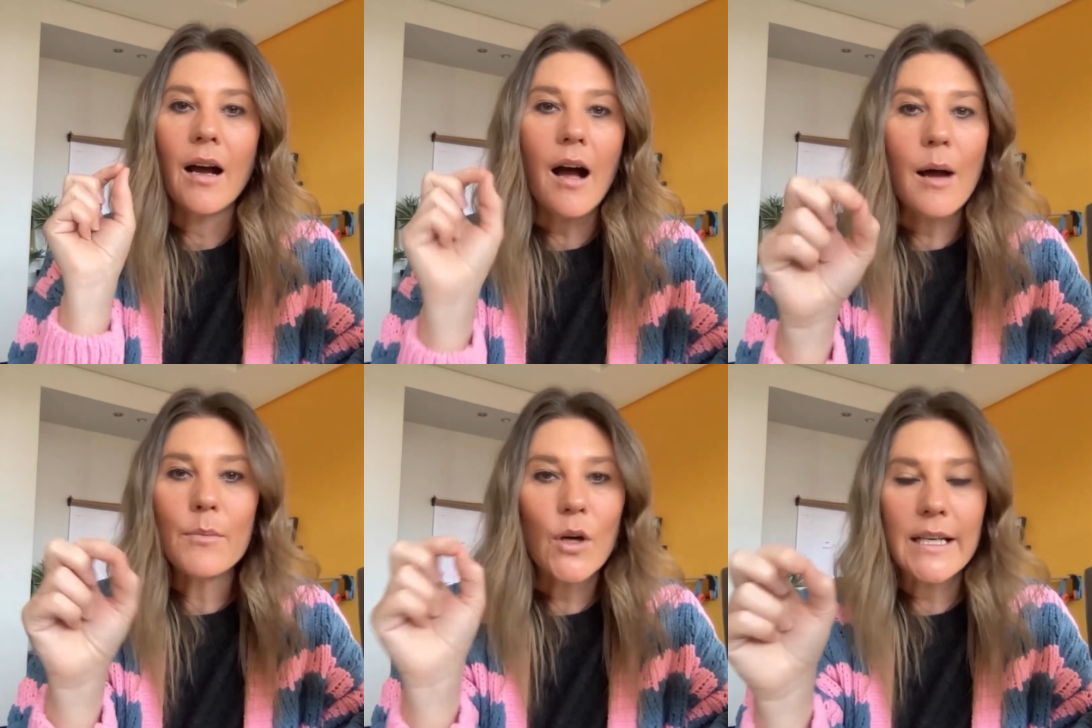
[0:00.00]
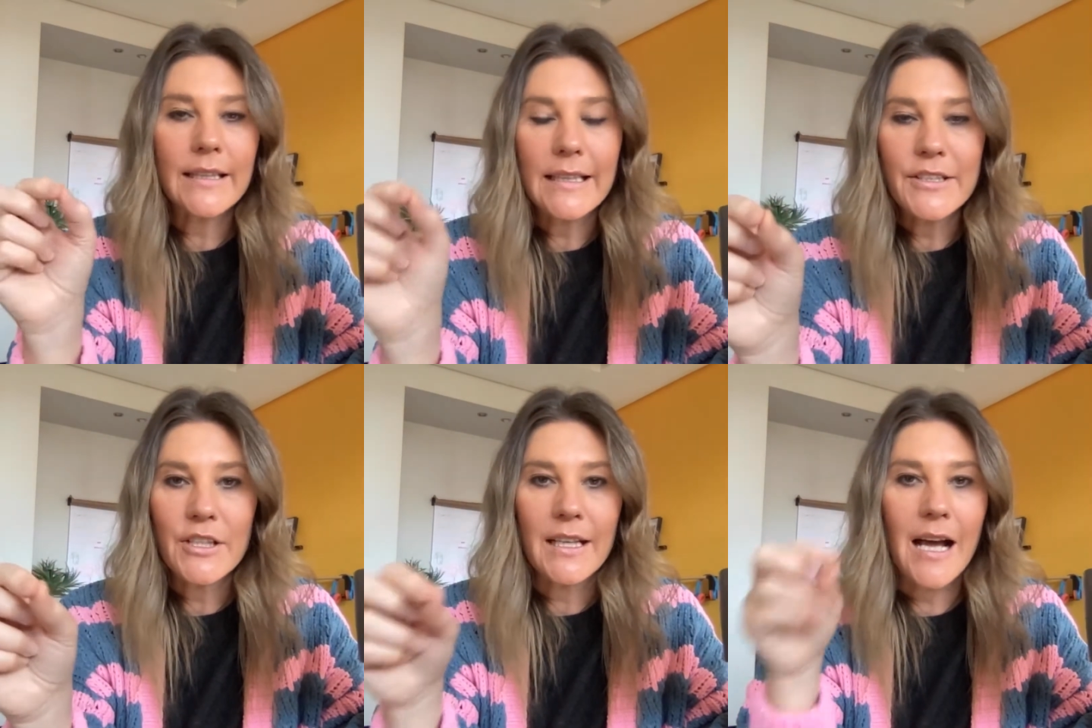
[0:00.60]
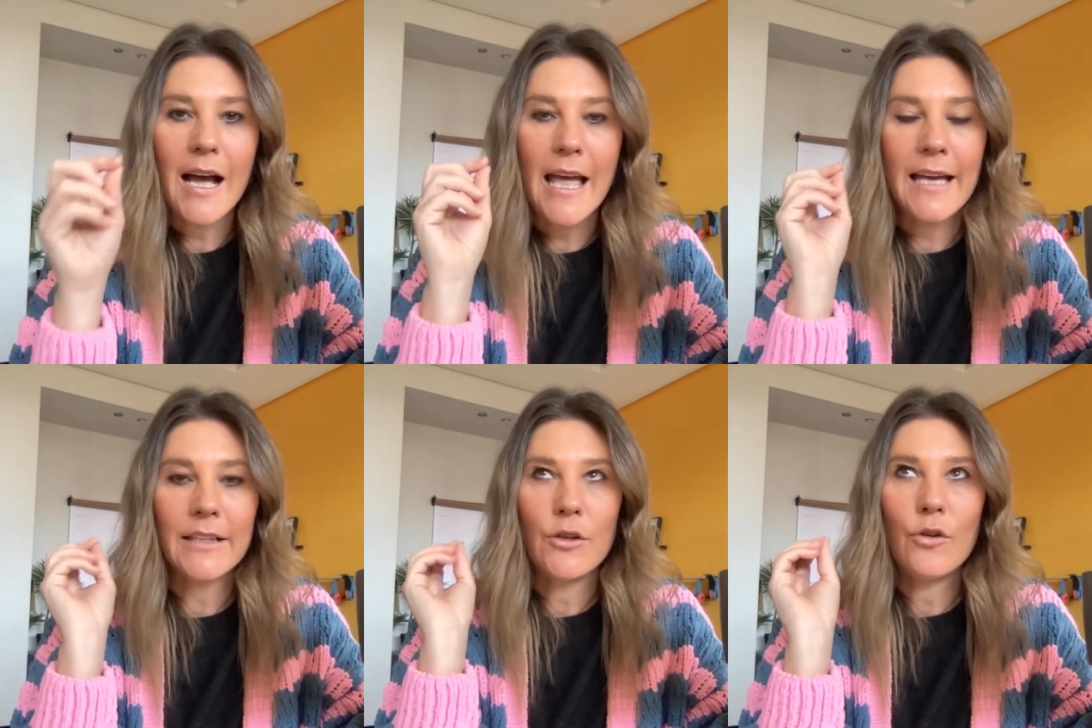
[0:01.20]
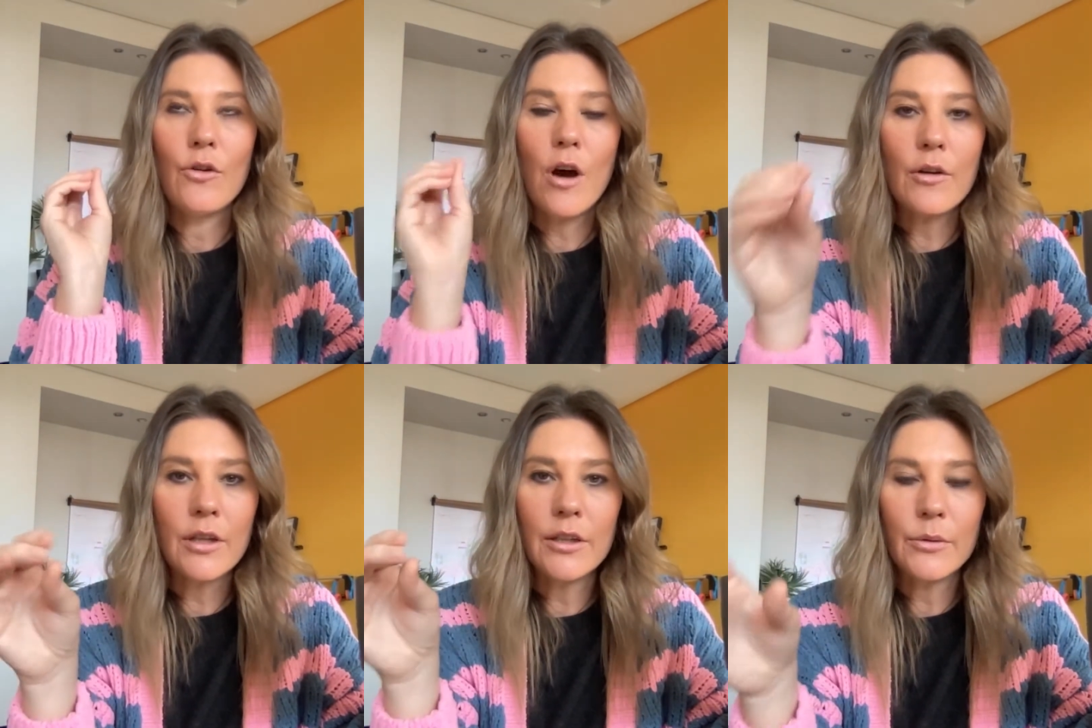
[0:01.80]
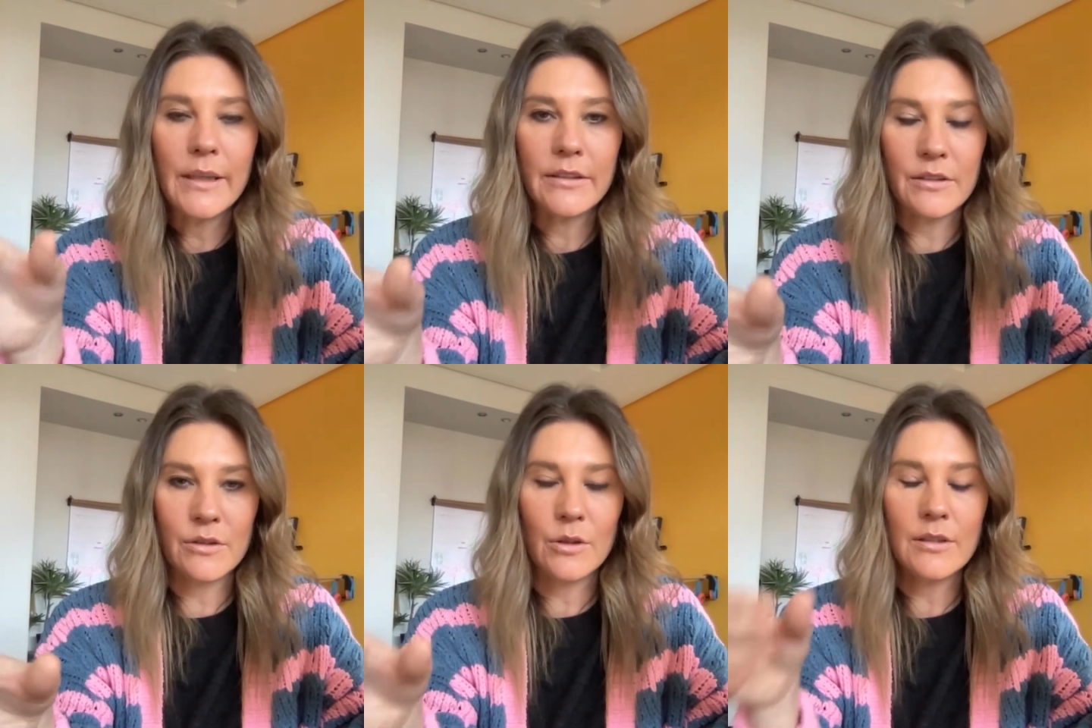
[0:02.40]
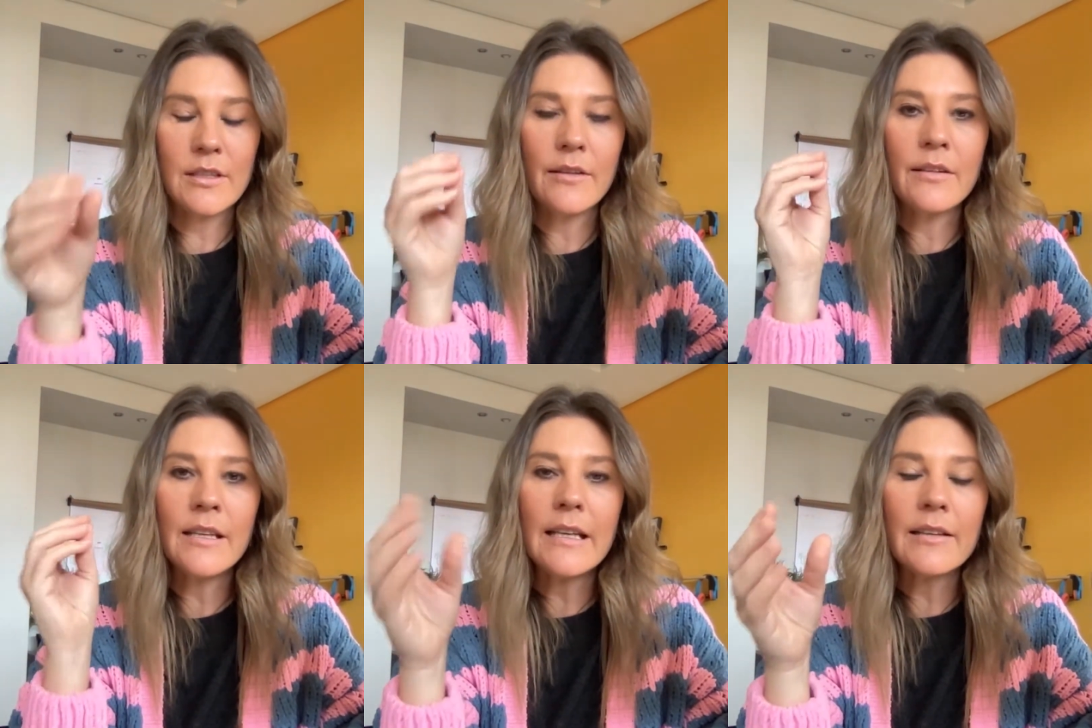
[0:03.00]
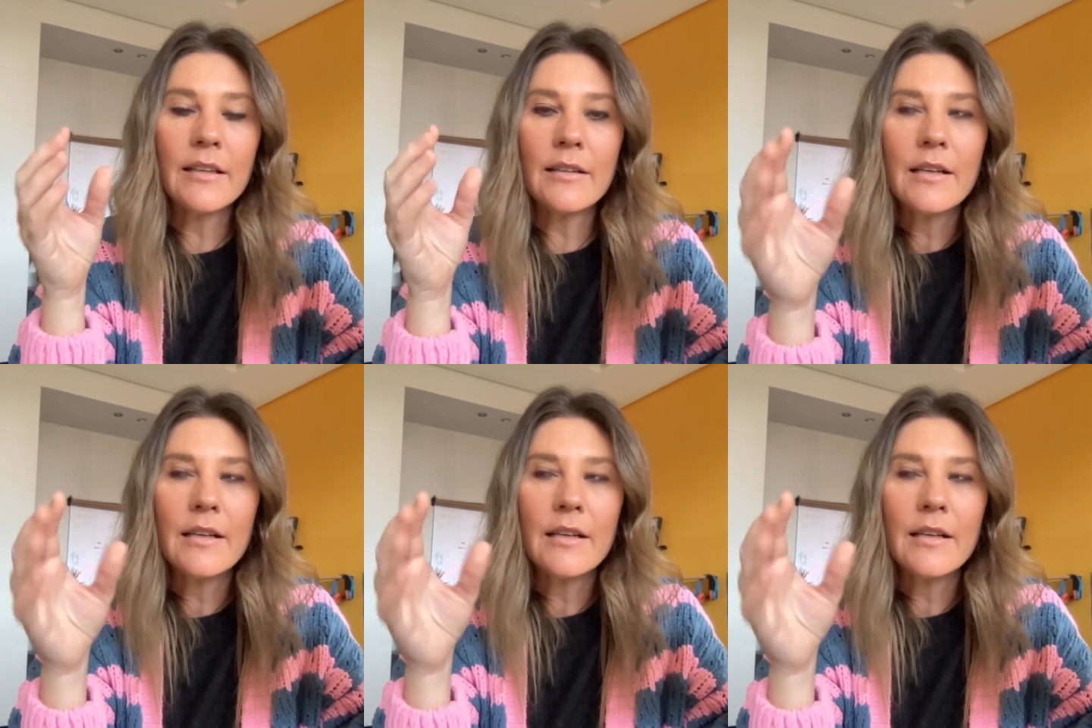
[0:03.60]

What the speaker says: I'm not a teacher and I had no clue where to start. So the